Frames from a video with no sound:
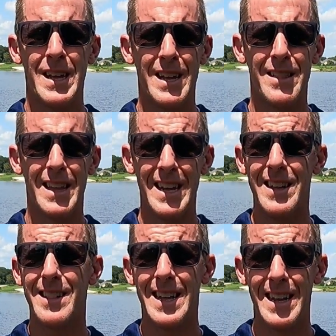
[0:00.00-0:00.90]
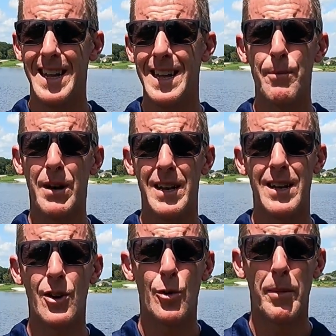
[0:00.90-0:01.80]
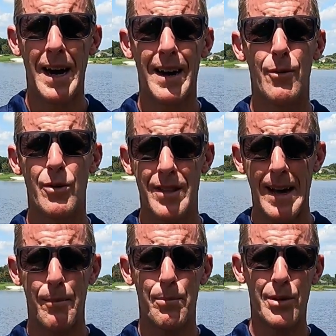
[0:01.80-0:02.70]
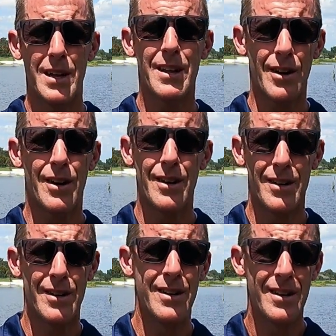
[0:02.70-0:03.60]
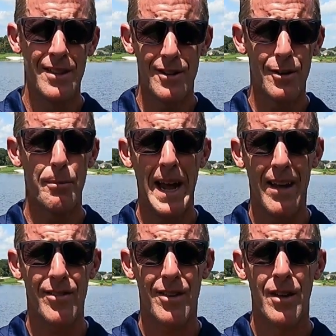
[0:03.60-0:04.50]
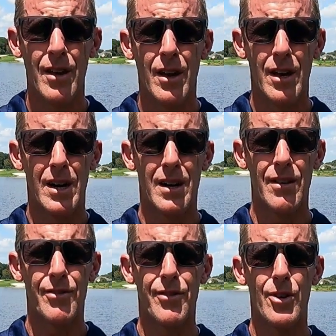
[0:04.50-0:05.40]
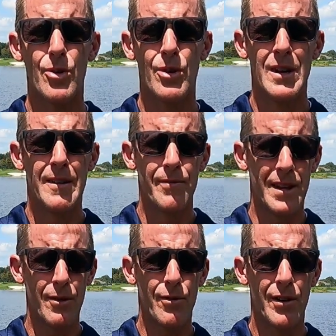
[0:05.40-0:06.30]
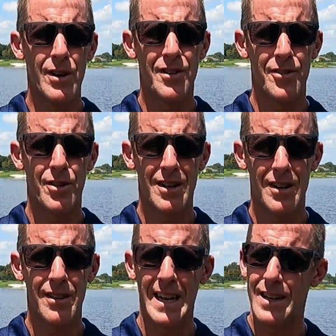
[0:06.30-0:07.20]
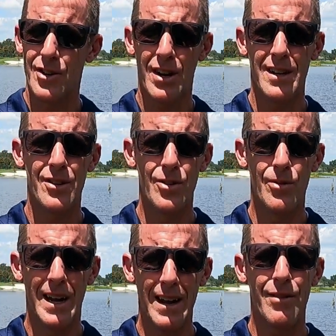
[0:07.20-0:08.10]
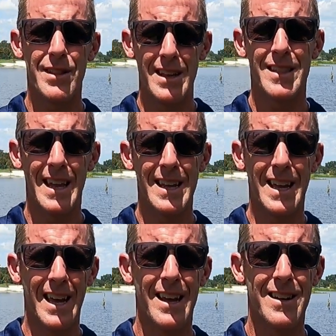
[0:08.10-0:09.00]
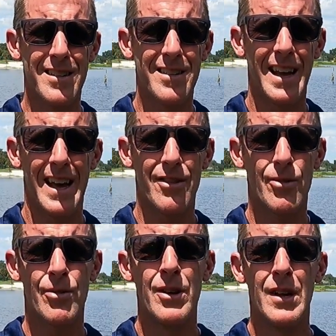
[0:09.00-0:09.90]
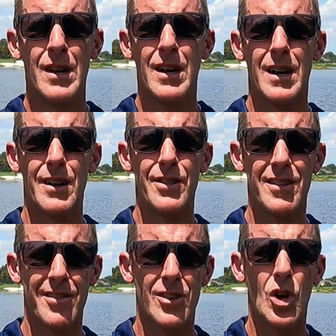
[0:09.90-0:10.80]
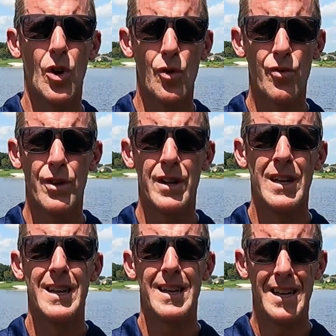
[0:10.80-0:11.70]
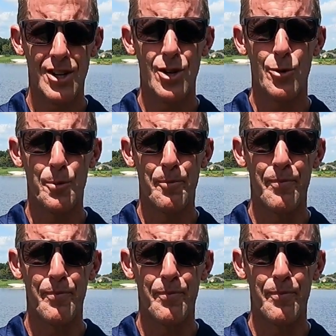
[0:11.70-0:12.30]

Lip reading: And they didn't let anybody go by without putting on their mask. So they were very strict on that, trying to do everything they can to tackle this COVID issue.